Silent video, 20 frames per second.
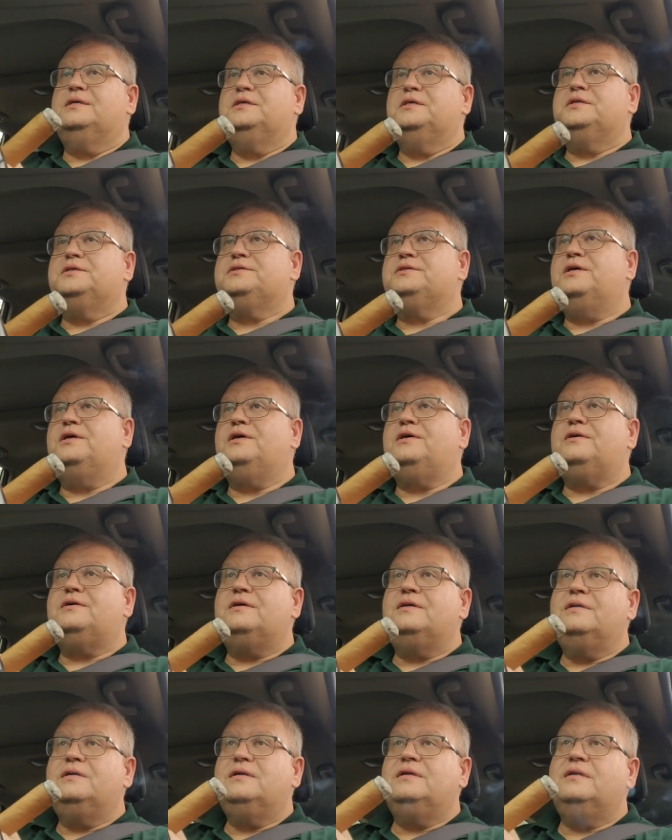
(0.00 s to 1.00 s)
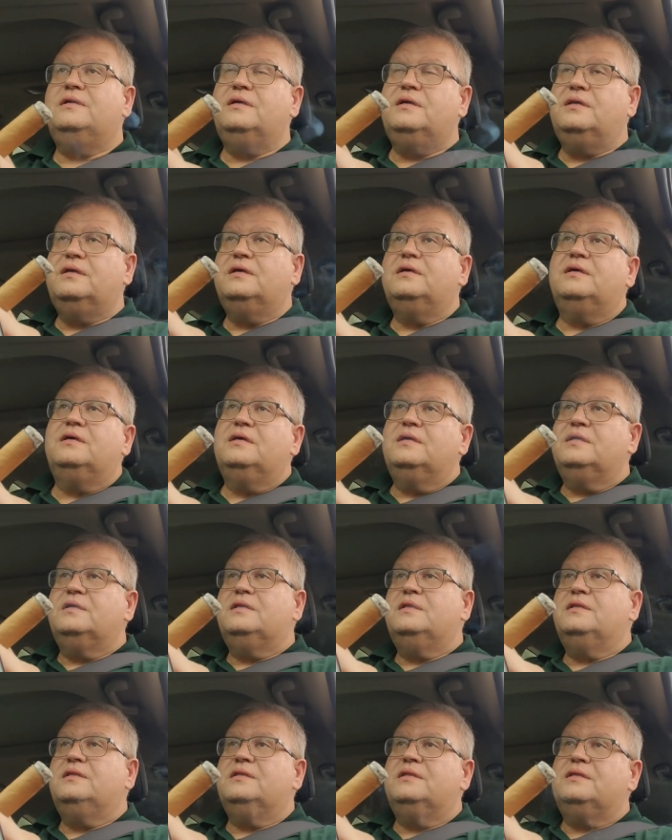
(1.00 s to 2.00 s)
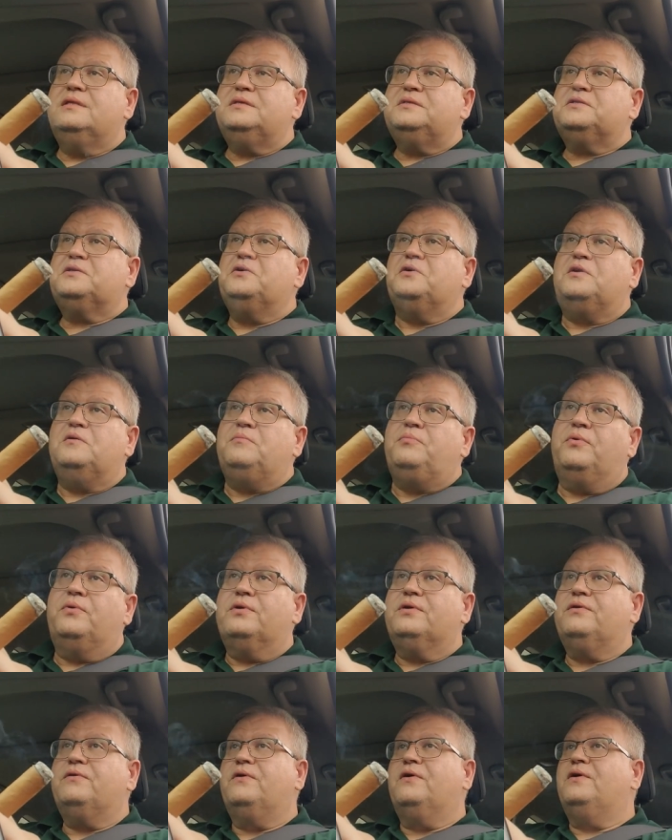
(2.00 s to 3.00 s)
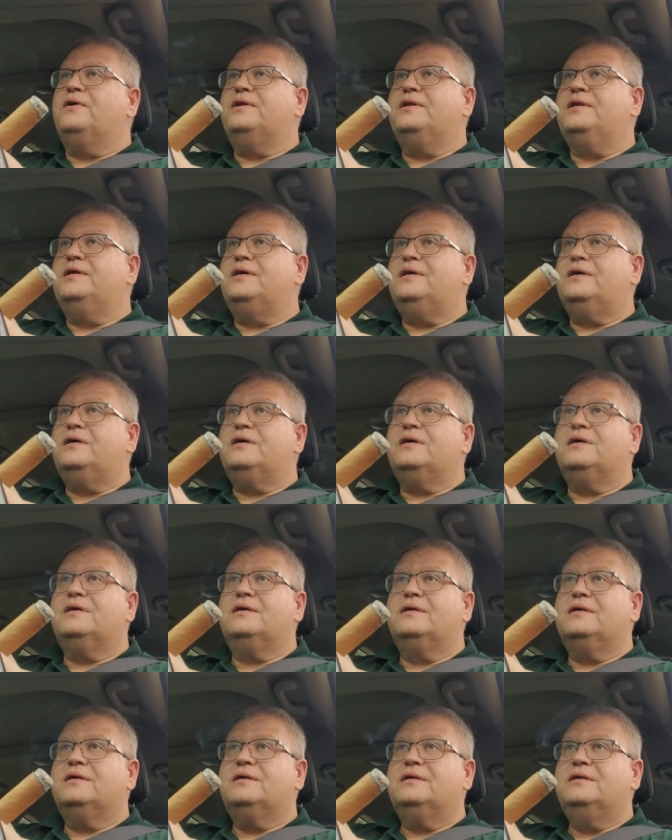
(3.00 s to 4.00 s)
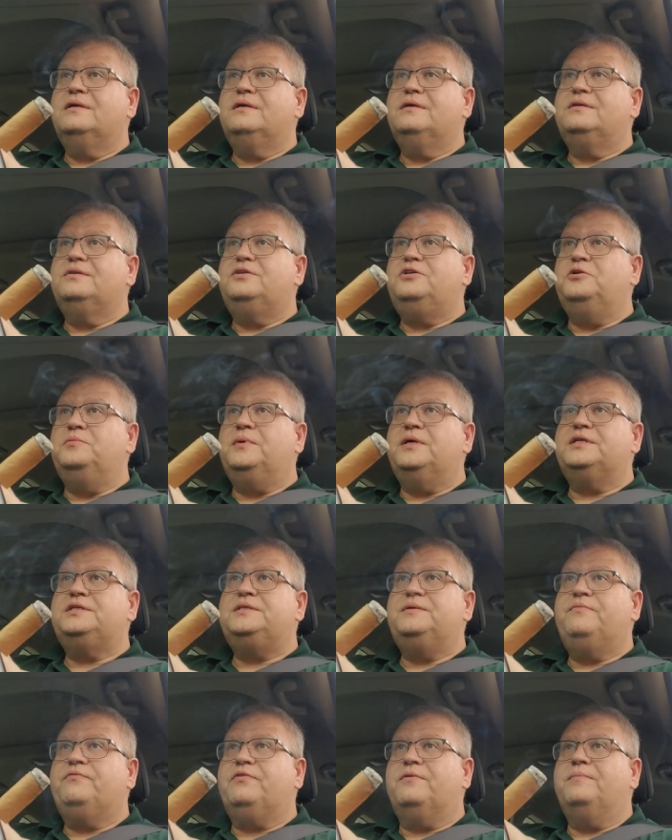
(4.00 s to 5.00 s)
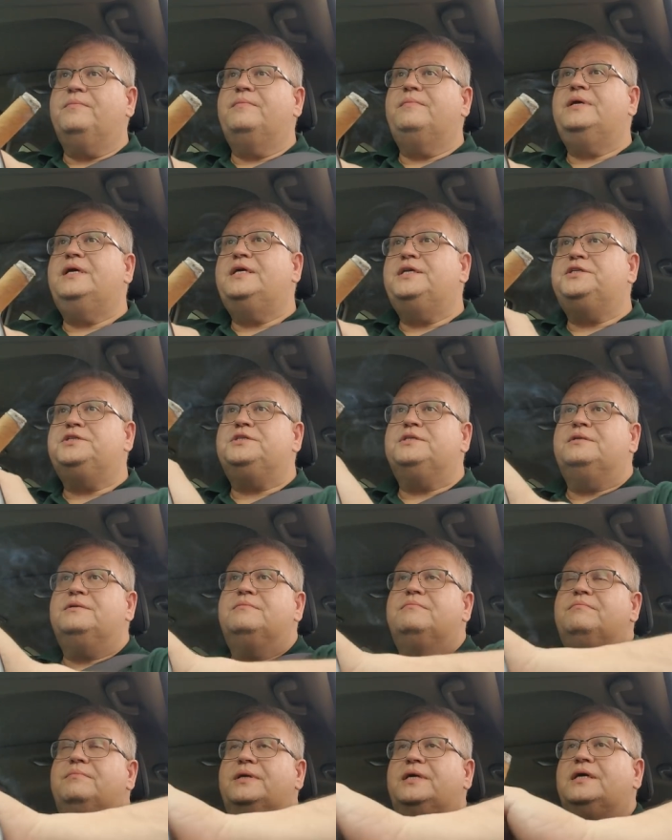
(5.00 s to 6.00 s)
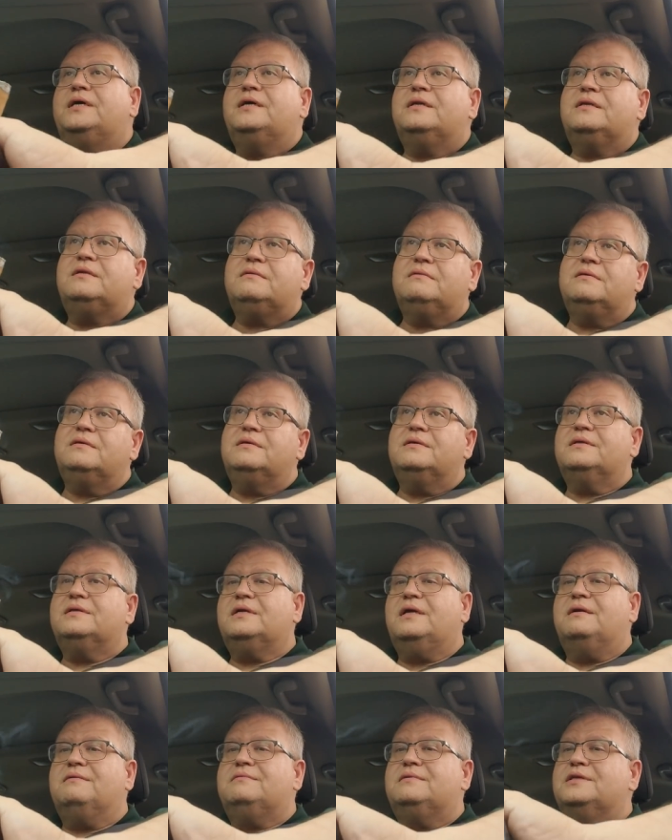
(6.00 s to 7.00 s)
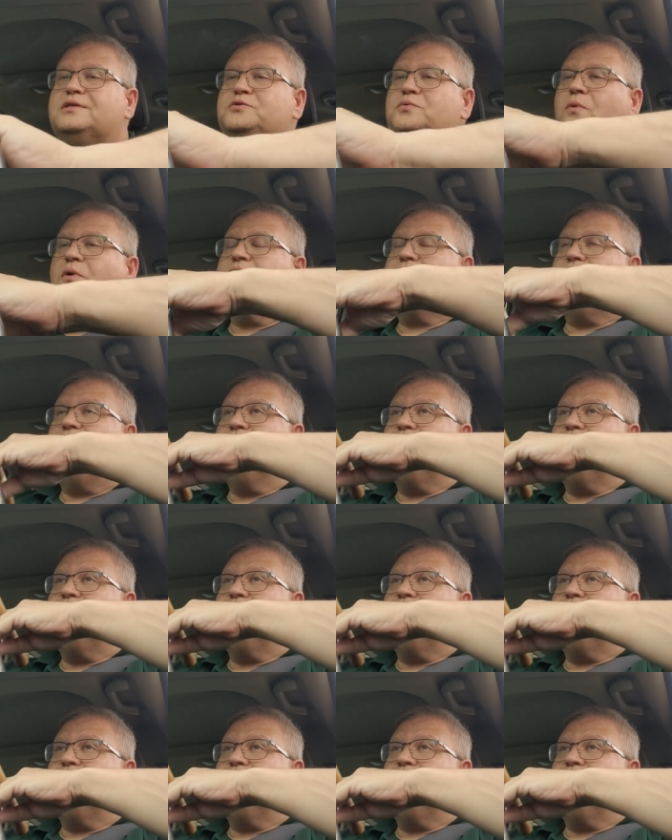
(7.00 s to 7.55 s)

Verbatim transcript: So this is going to border on uh, too much information, but uh, it's worth it, I